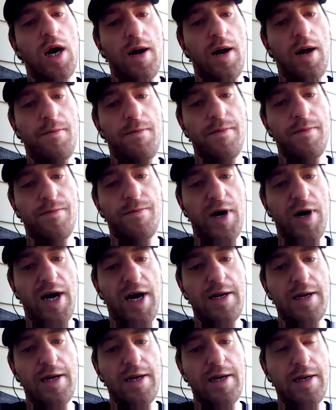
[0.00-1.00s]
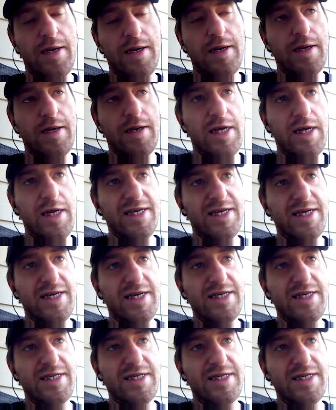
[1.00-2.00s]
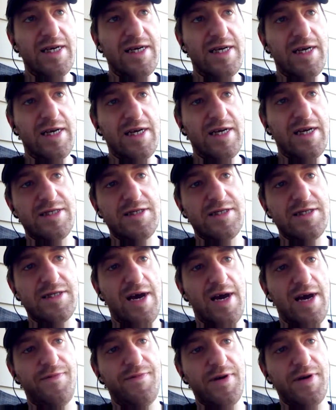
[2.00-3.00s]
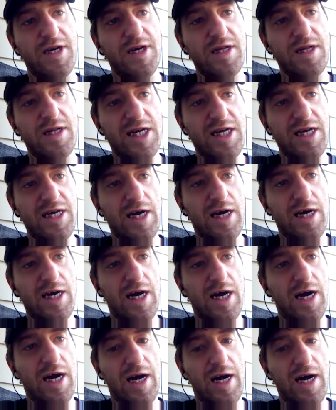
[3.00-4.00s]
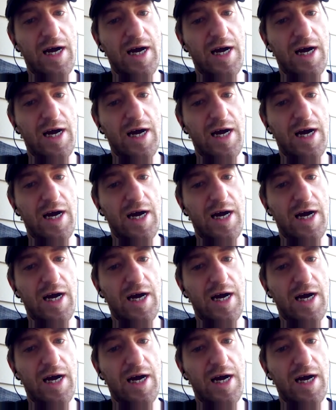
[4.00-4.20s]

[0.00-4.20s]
But yes, it is definitely a